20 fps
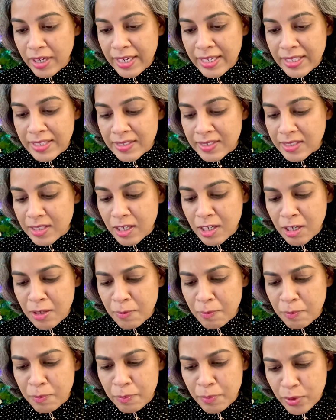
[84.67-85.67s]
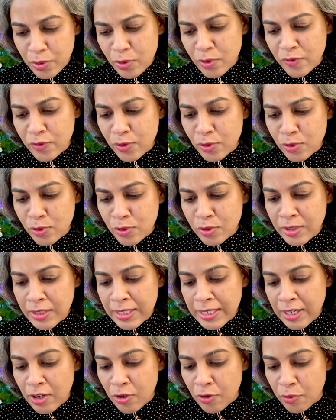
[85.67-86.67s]
it's a beautiful
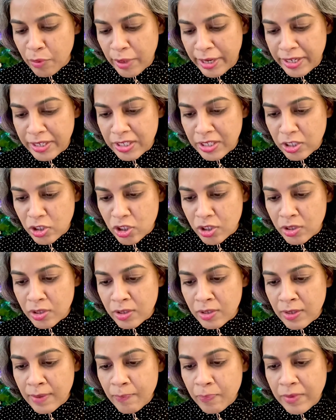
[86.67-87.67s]
rendition.